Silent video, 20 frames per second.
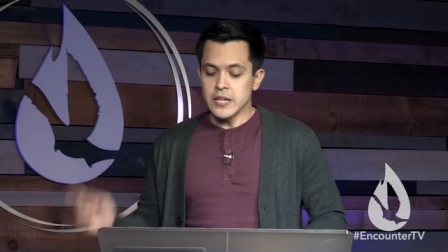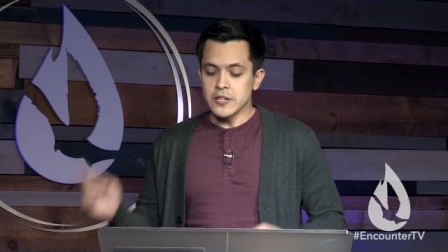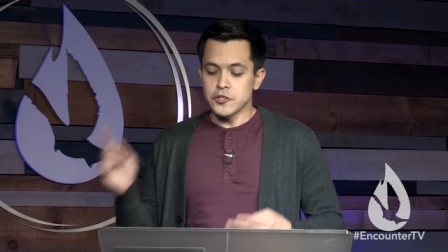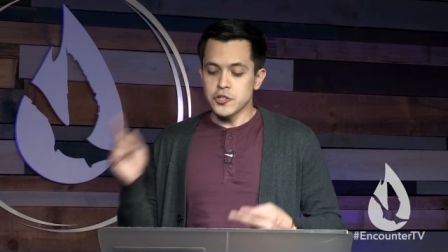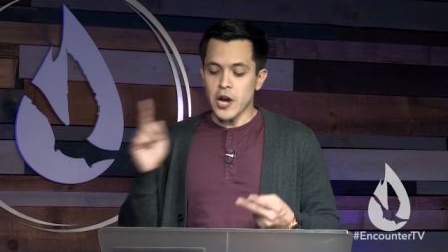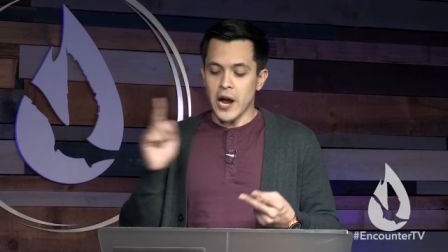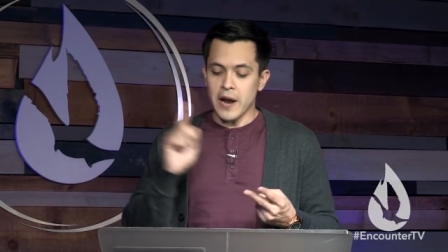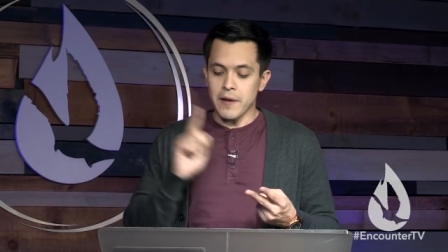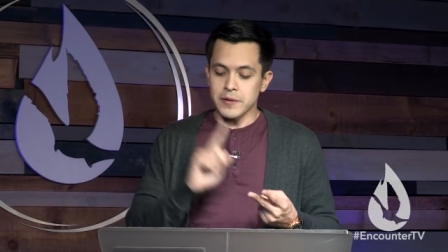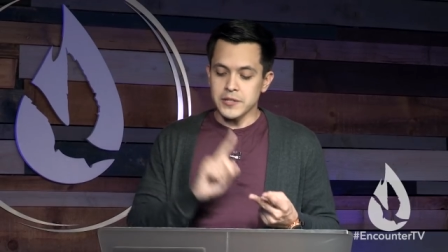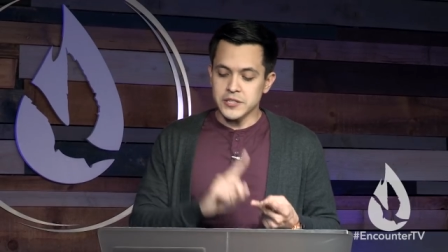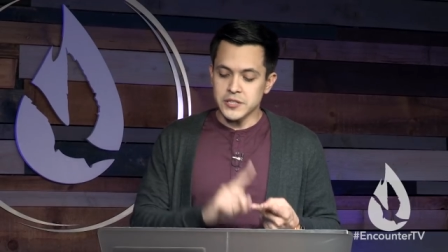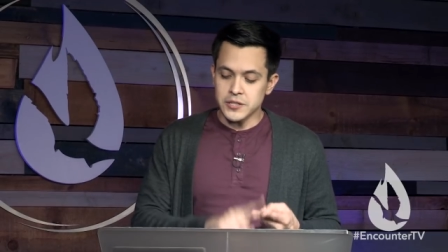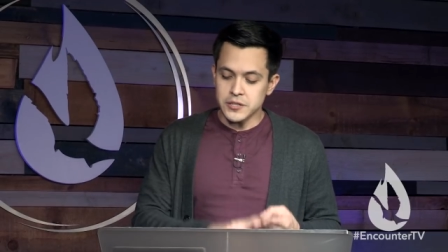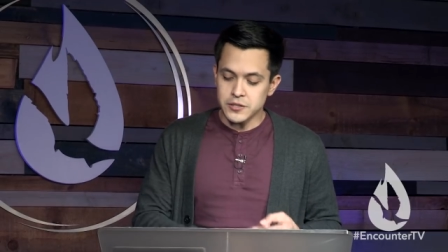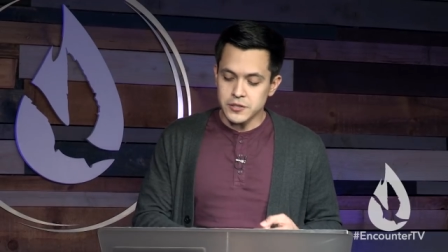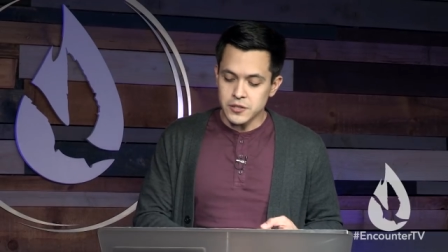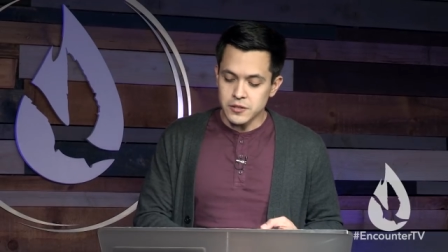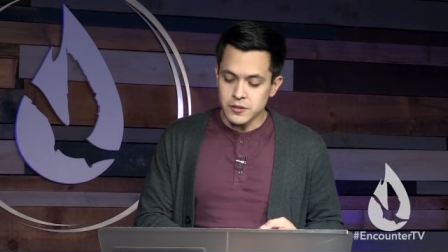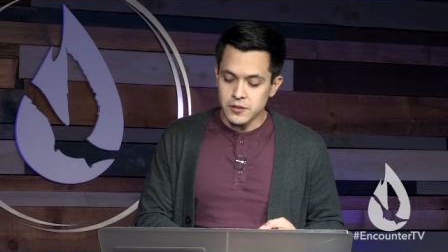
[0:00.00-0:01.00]

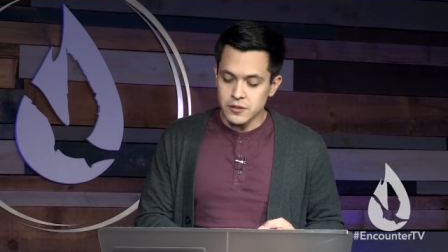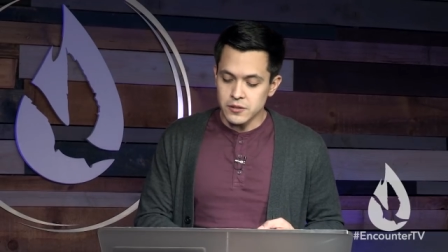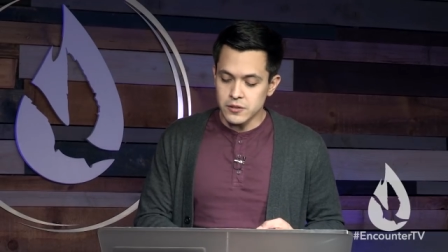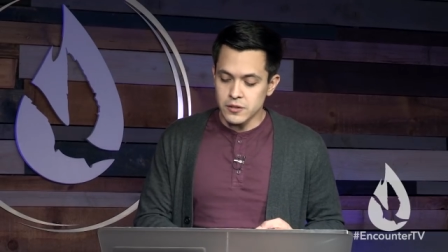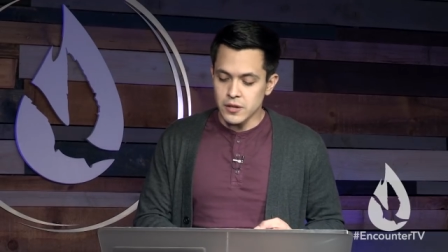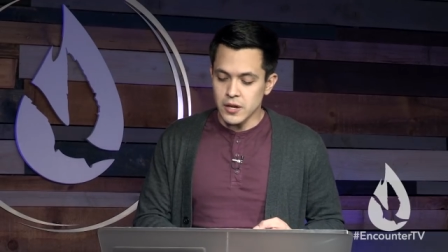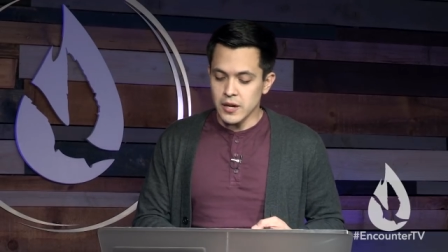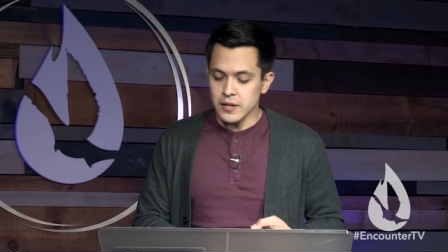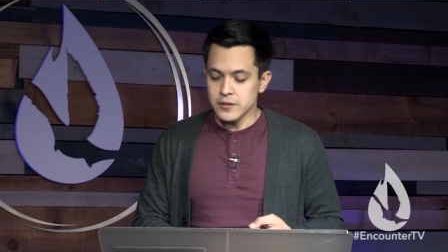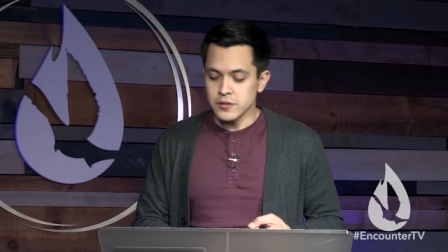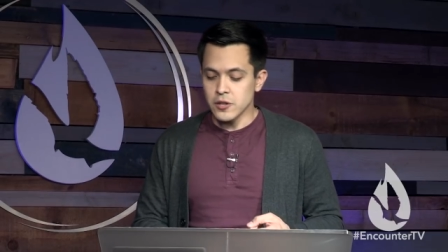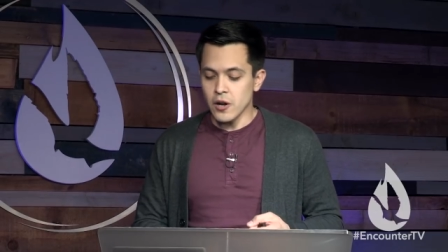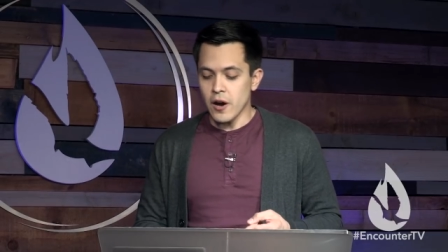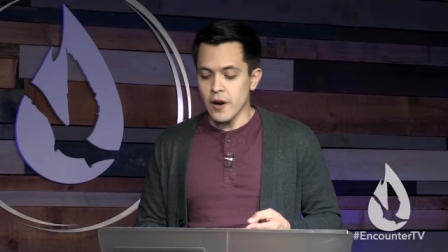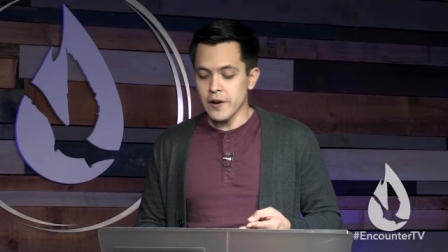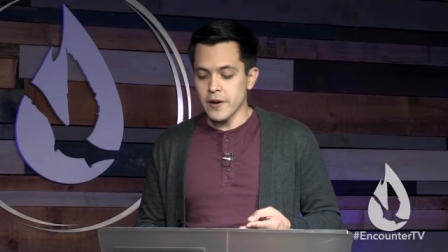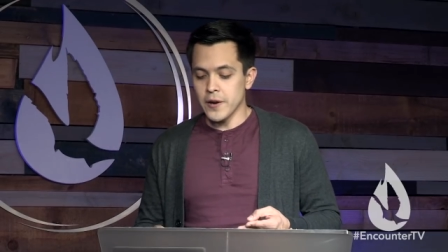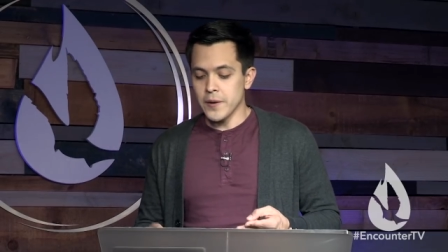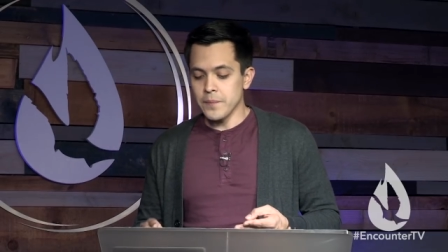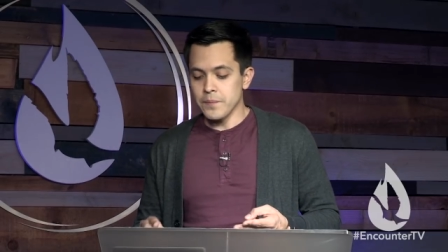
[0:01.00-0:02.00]
Jairus' uh,
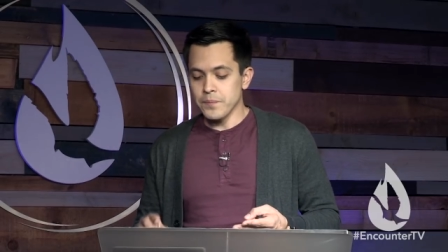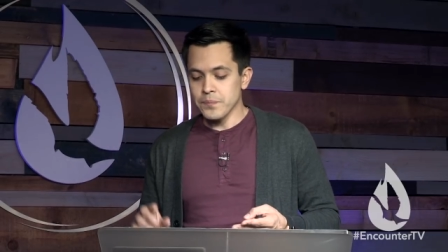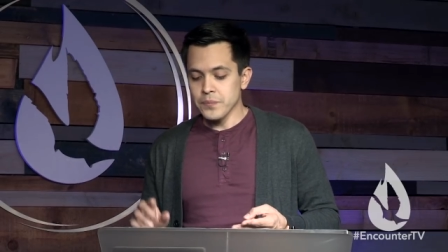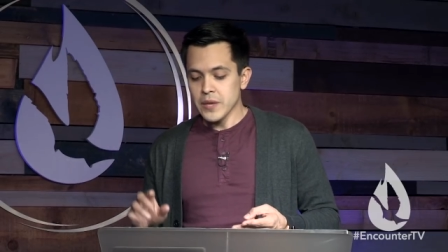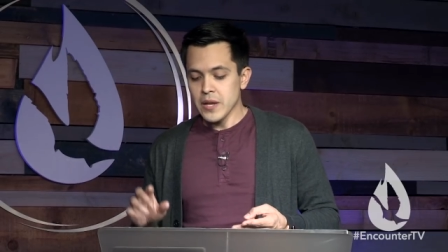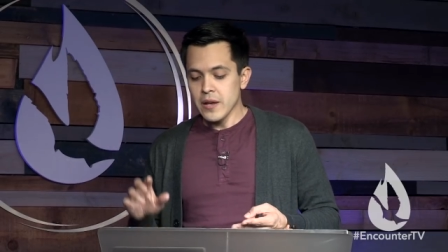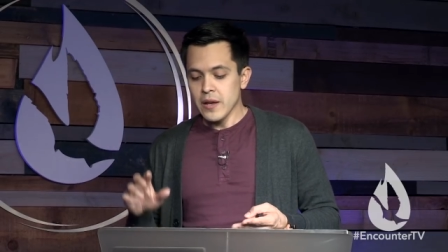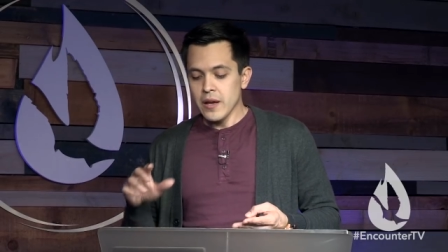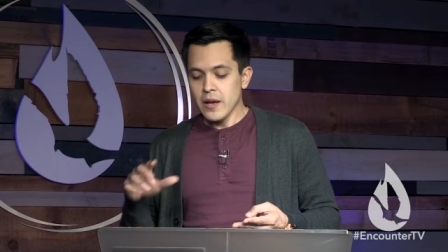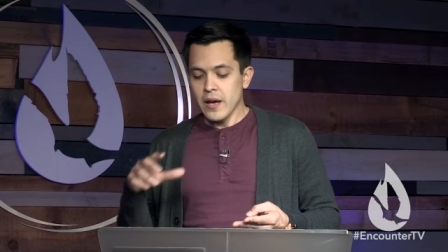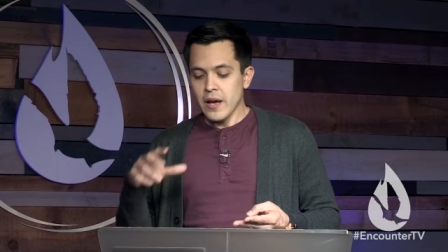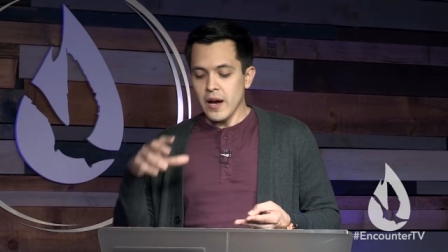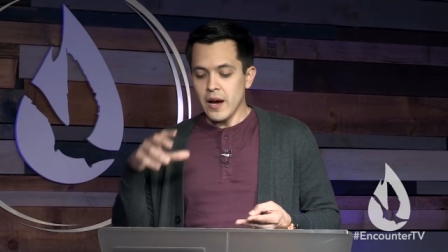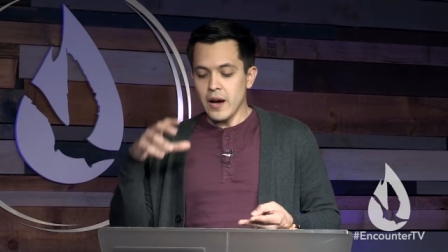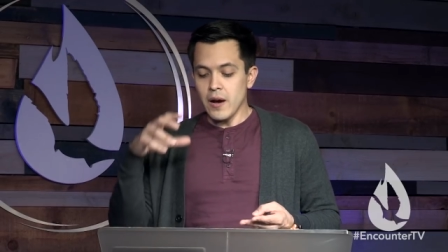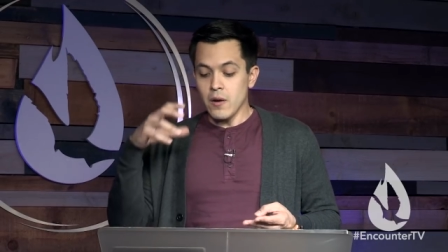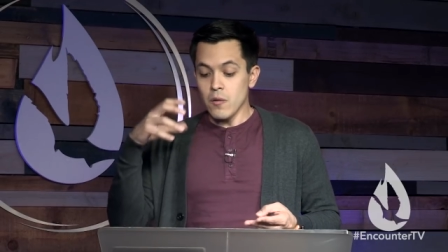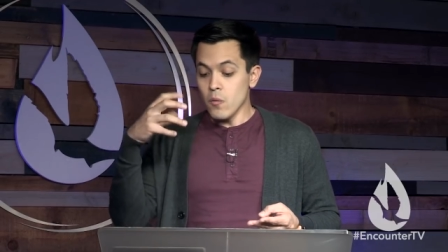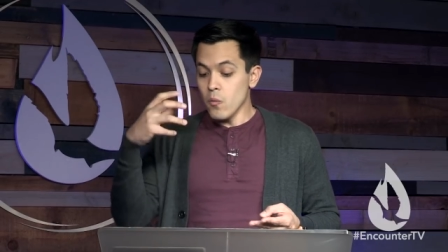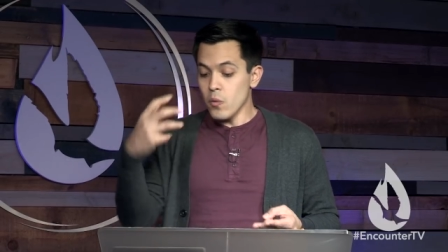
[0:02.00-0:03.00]
daughter
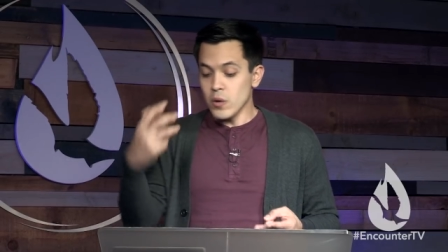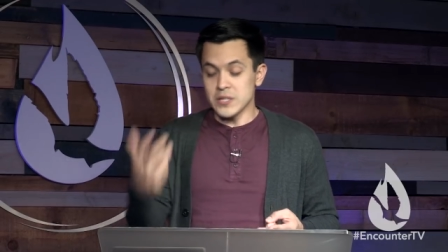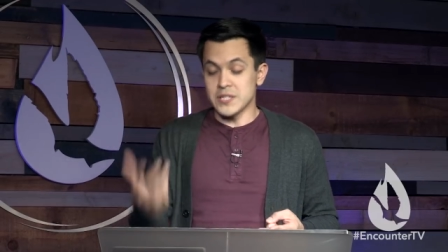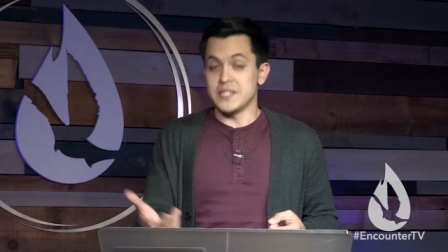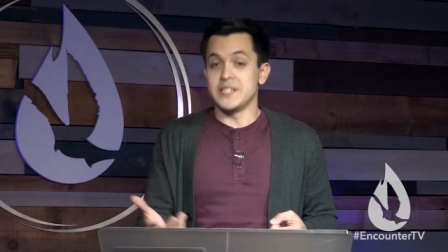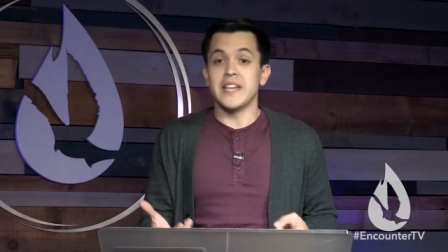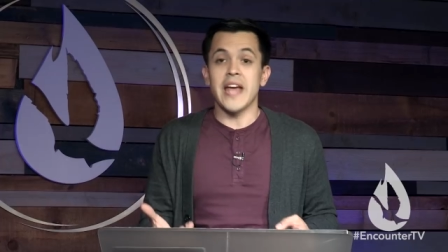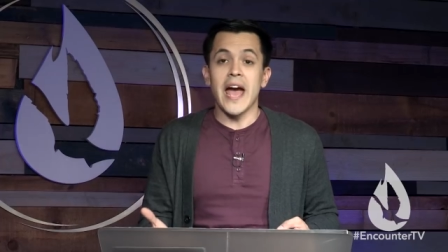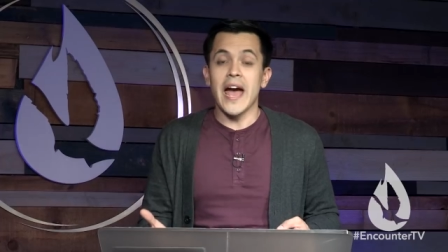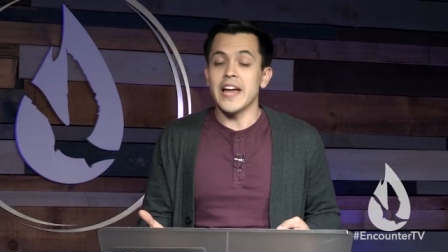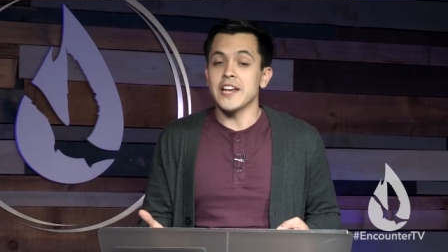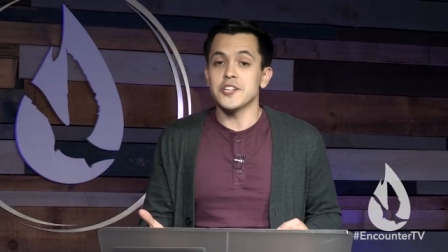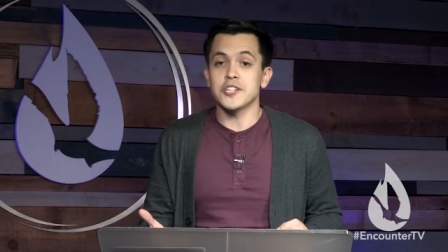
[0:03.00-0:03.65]
uh, was dead.